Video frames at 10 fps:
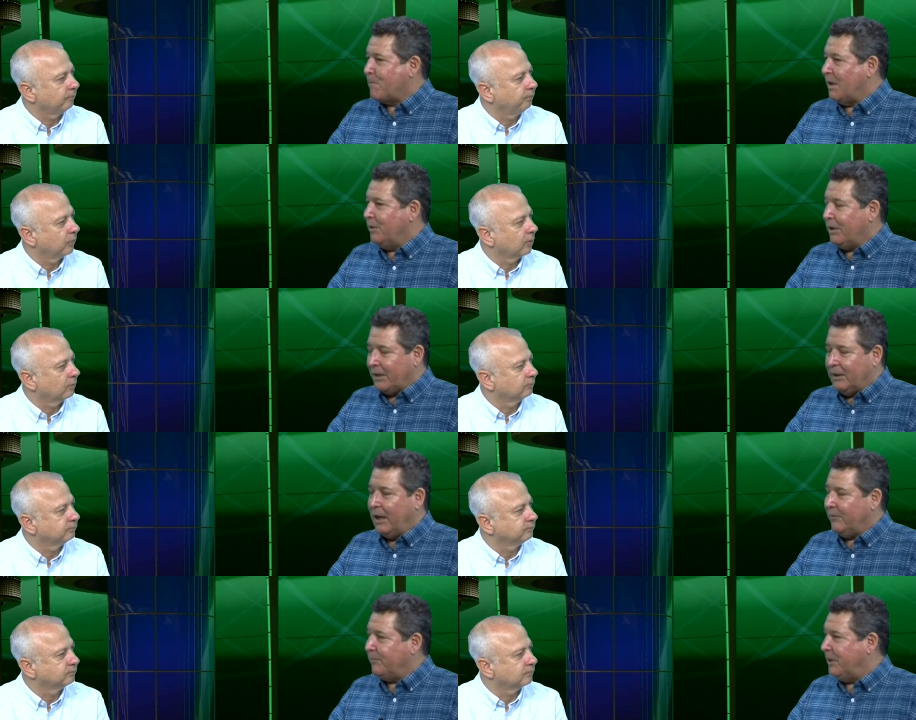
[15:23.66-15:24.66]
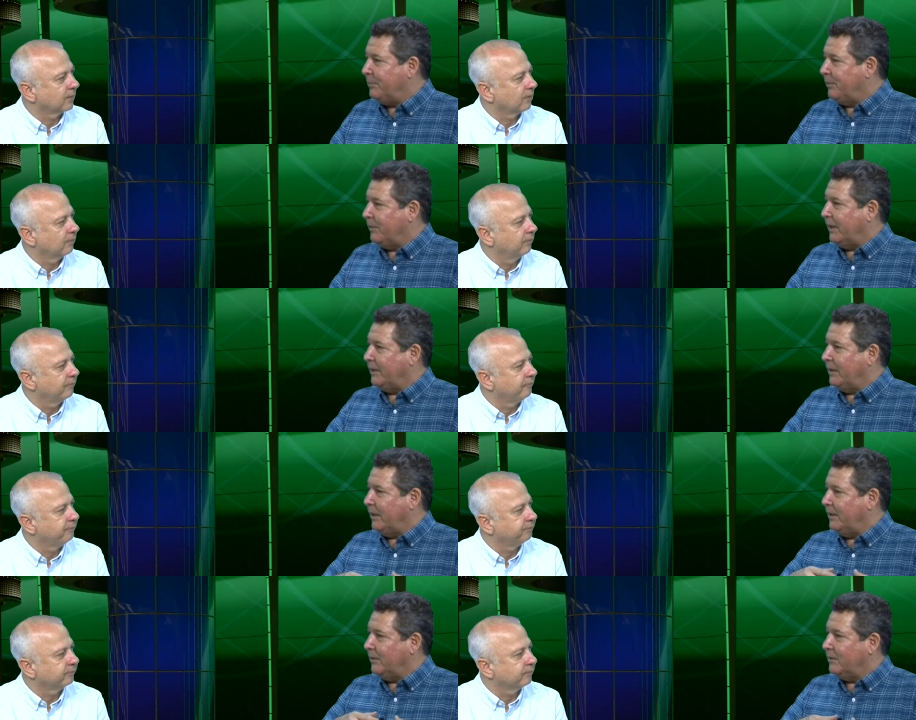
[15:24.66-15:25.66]
Speaker 1: you get a lot of people that
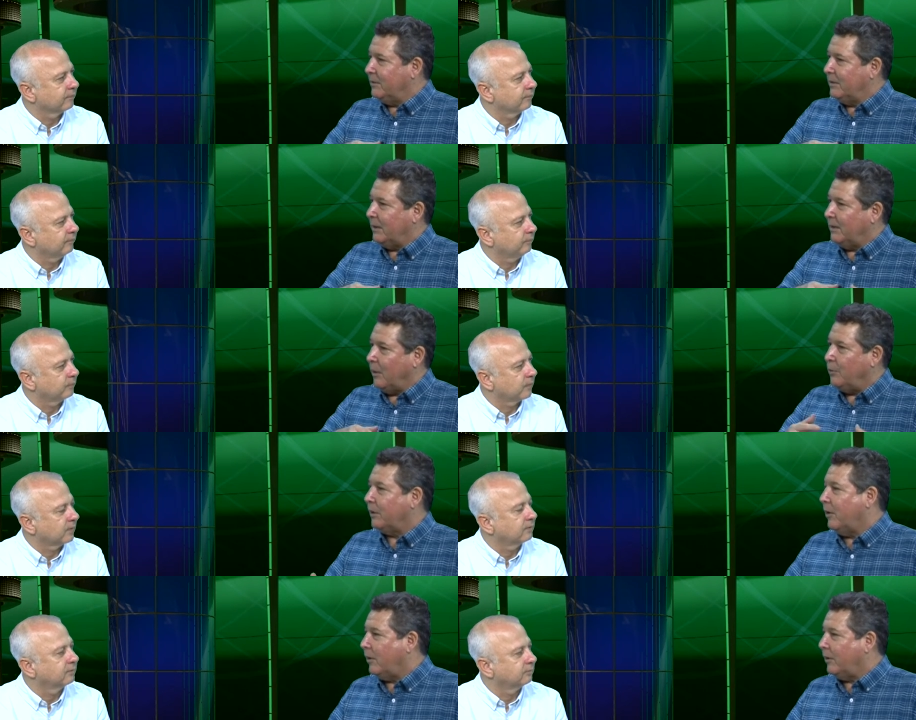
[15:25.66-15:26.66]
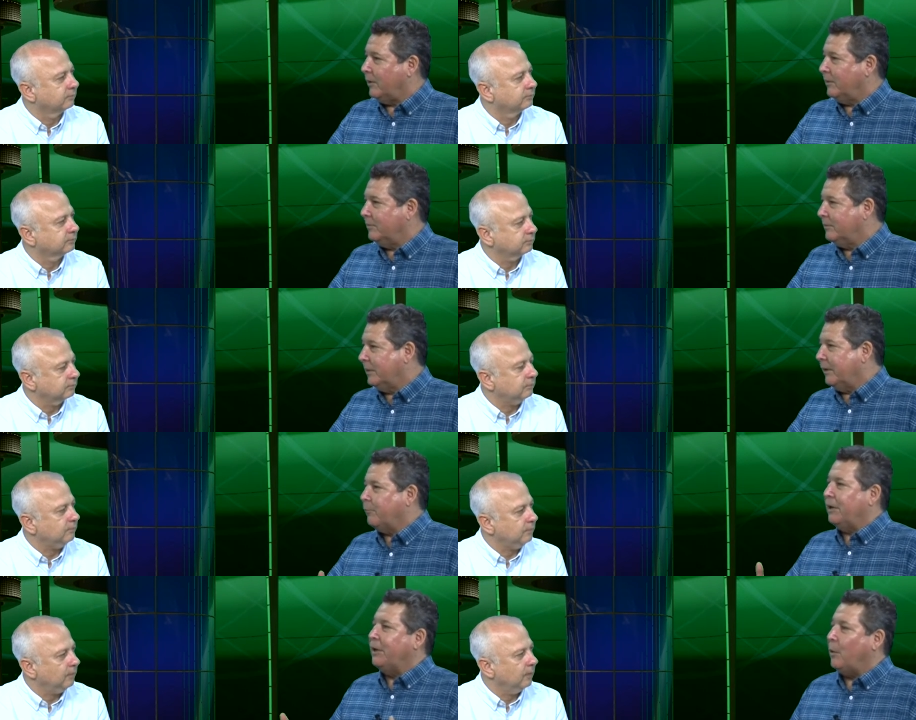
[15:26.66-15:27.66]
they they own a car. They don't
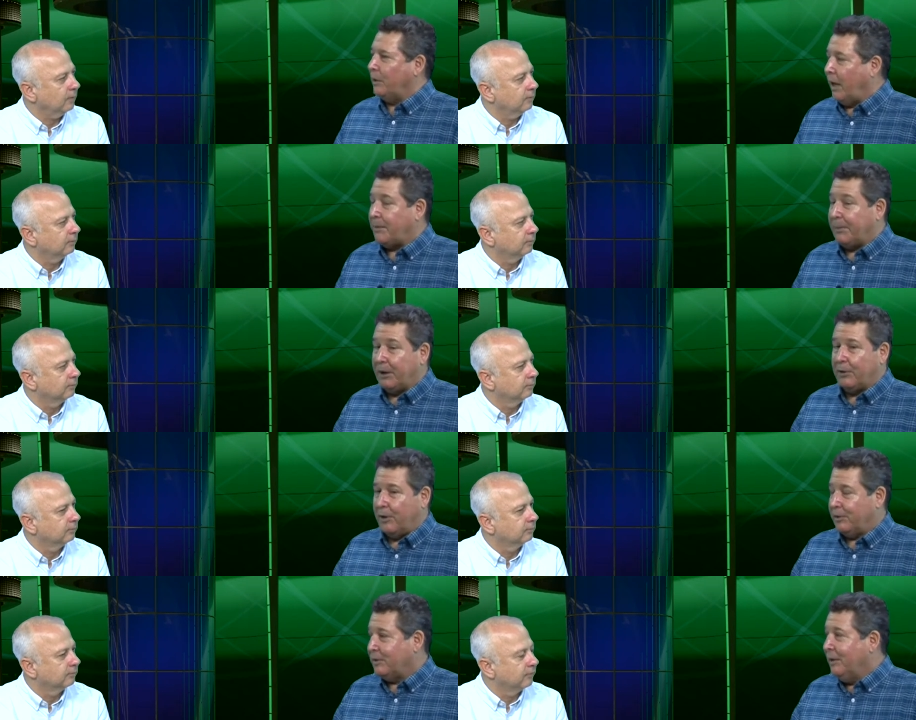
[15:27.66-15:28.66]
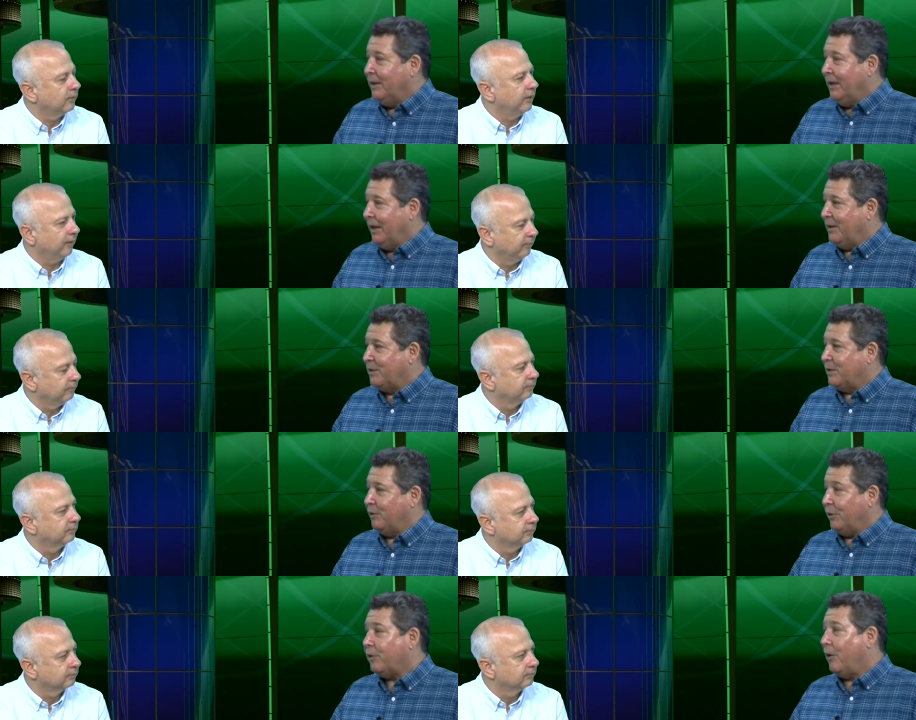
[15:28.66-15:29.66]
really know a lot about cars. Yeah. And so
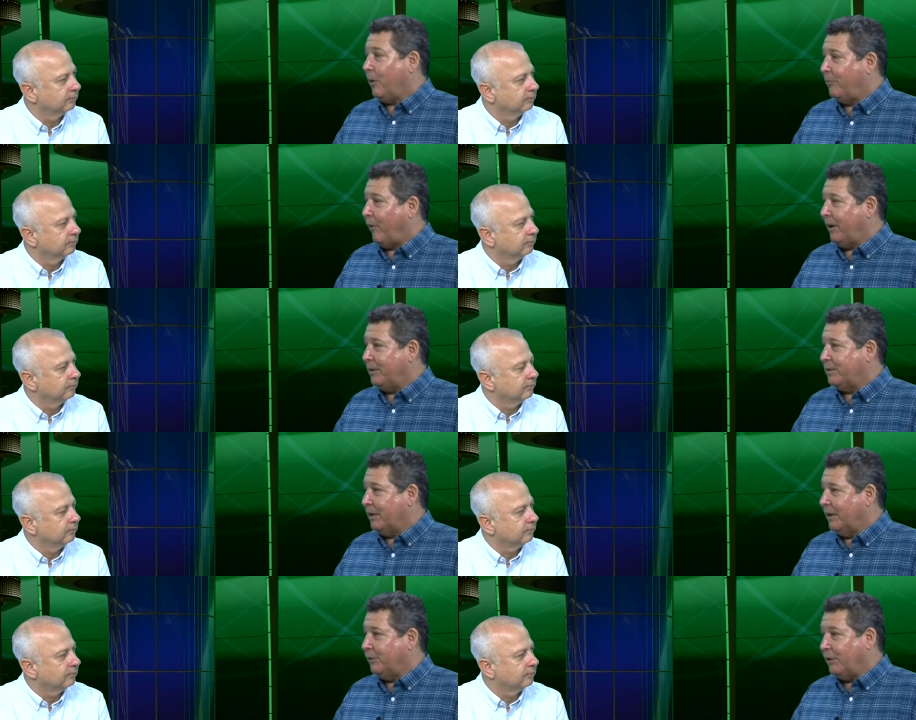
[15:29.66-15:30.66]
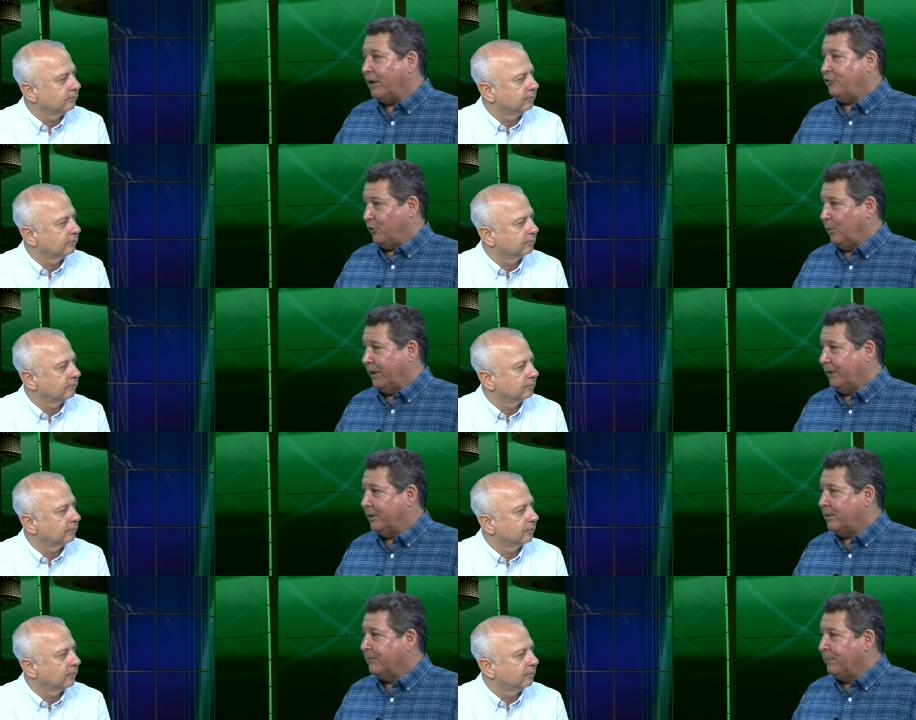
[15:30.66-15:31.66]
your car breaks and you're not sure what it
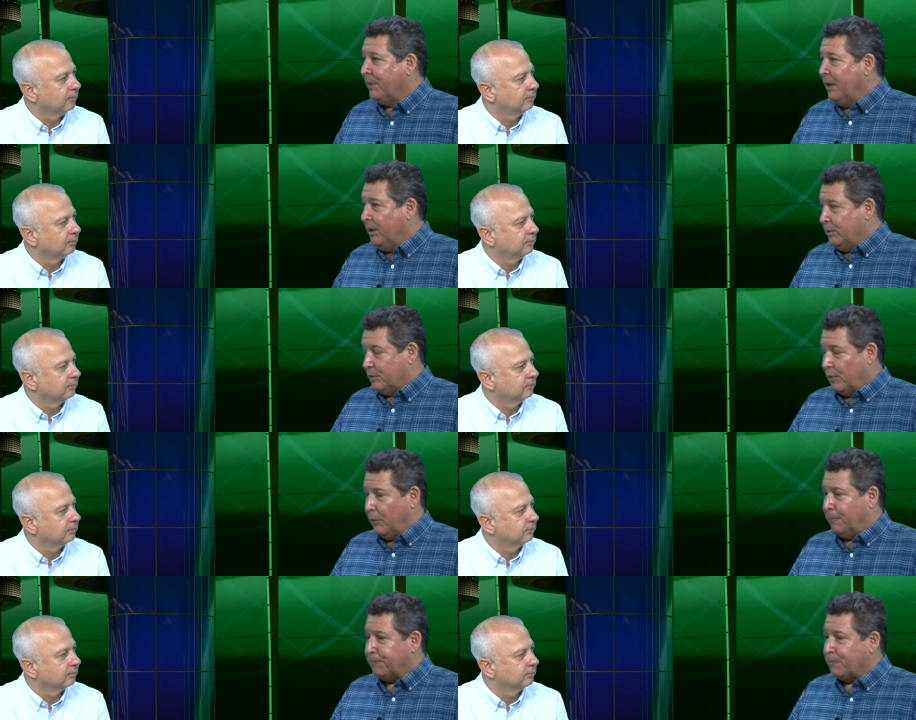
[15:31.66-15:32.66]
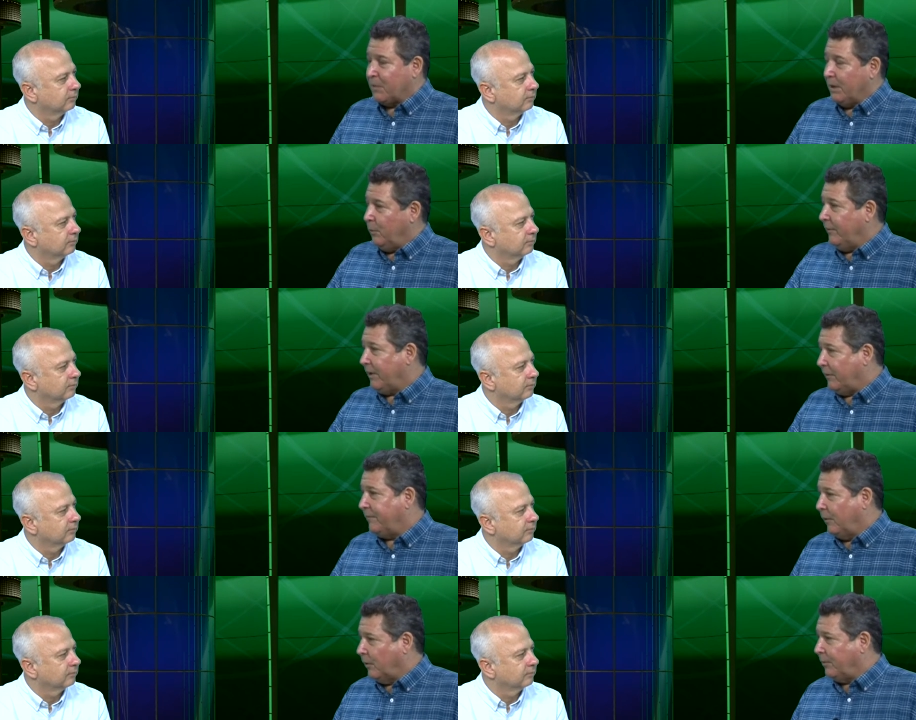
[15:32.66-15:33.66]
is. So we've got a
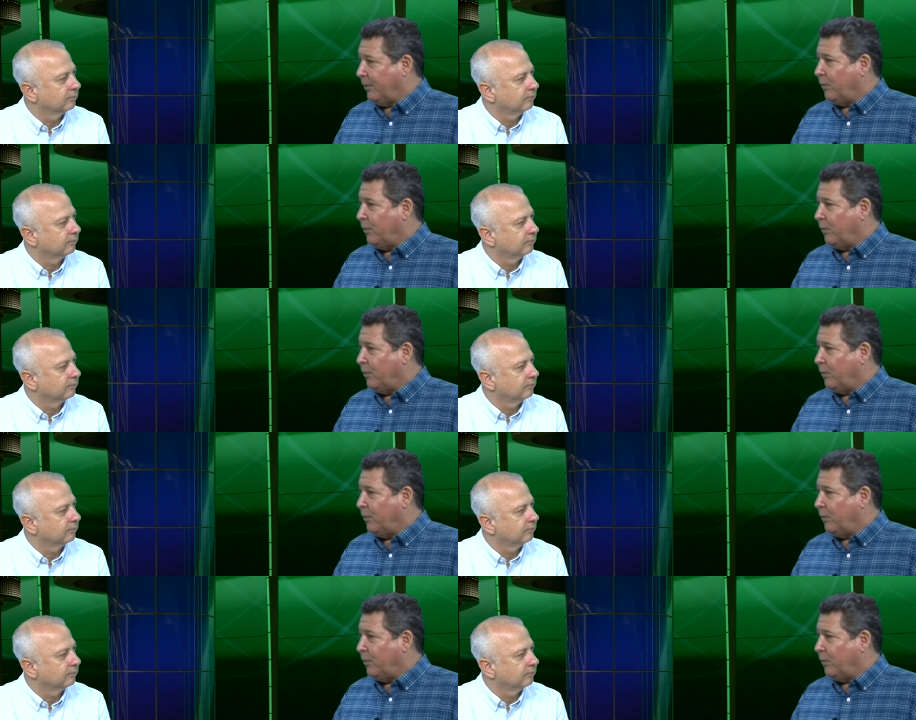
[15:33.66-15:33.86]
phone number on our